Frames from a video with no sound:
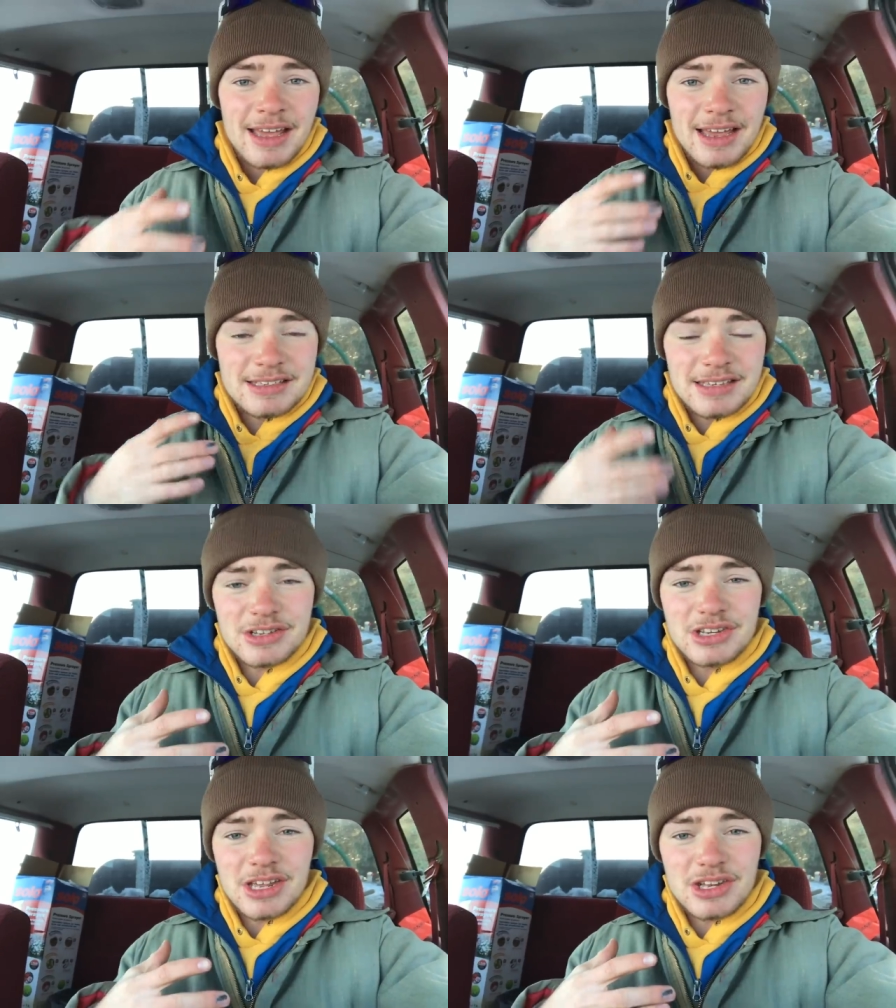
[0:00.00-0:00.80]
as
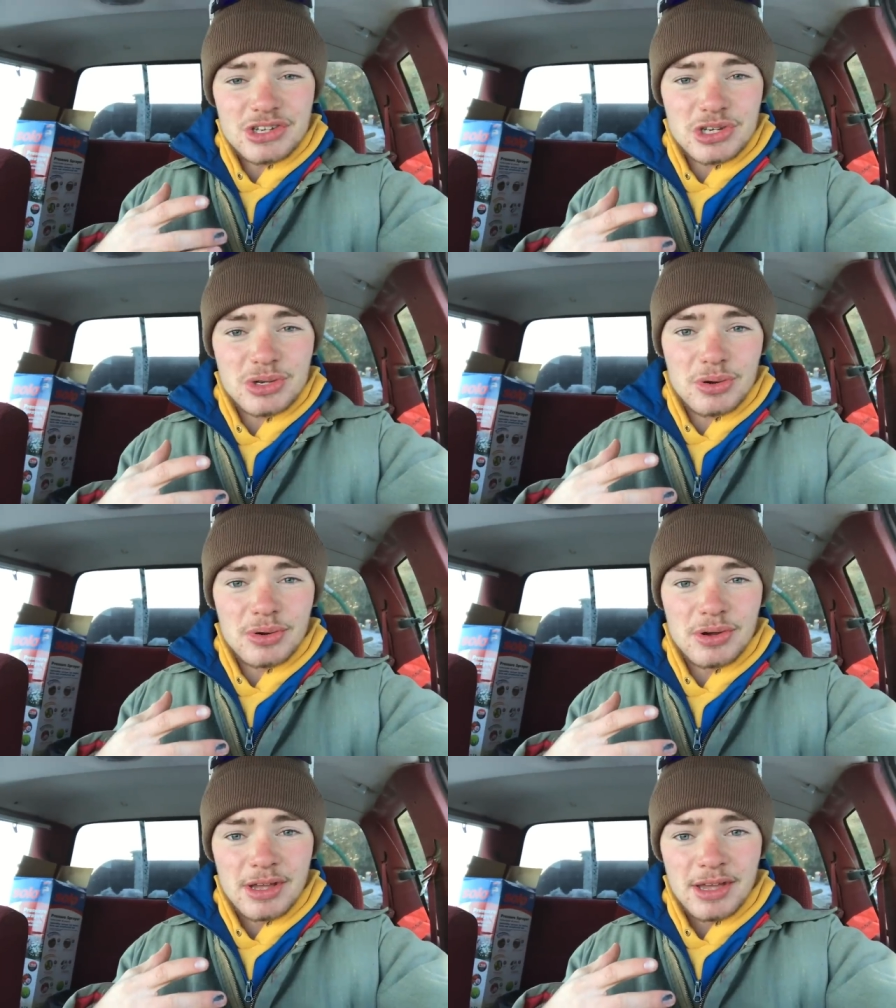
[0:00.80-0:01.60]
such an
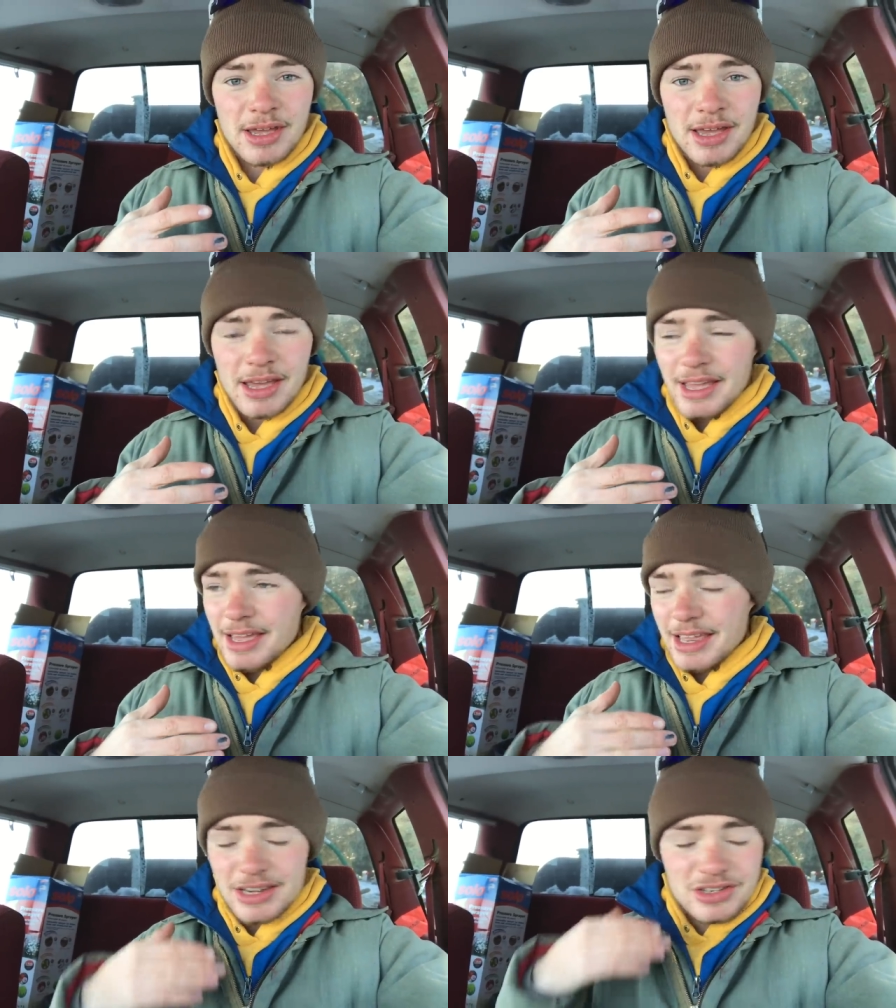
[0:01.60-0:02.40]
issue.
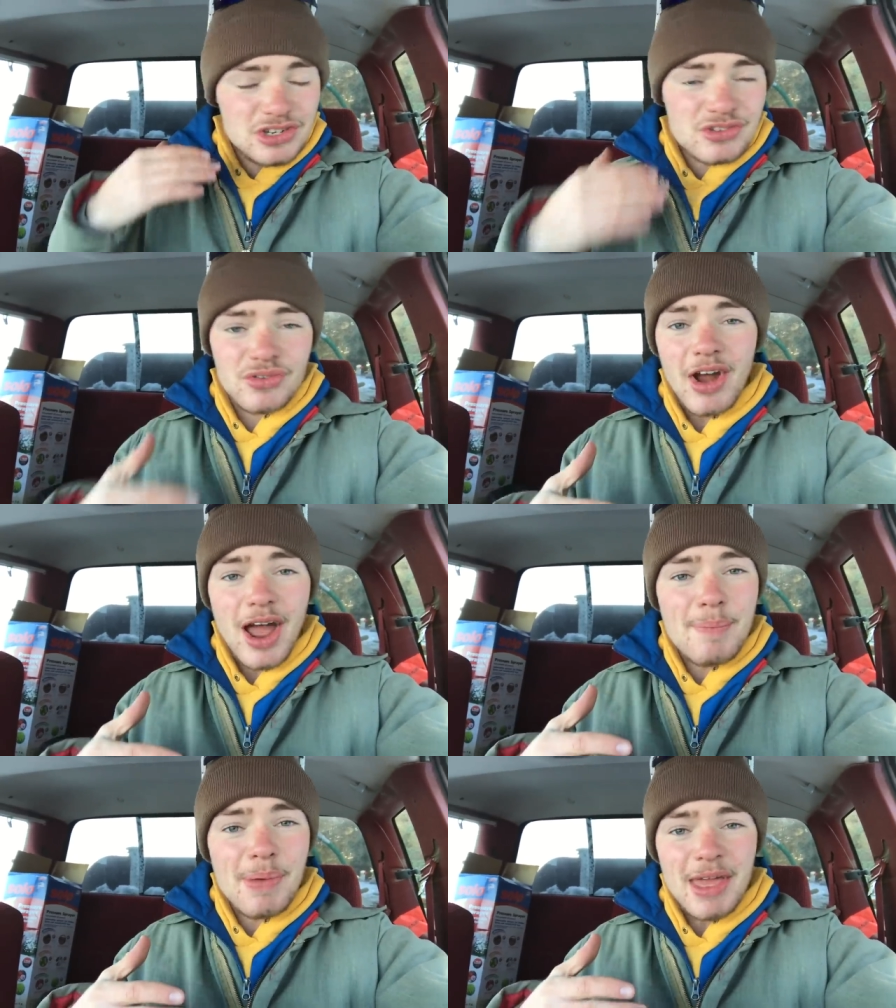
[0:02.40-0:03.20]
Just drop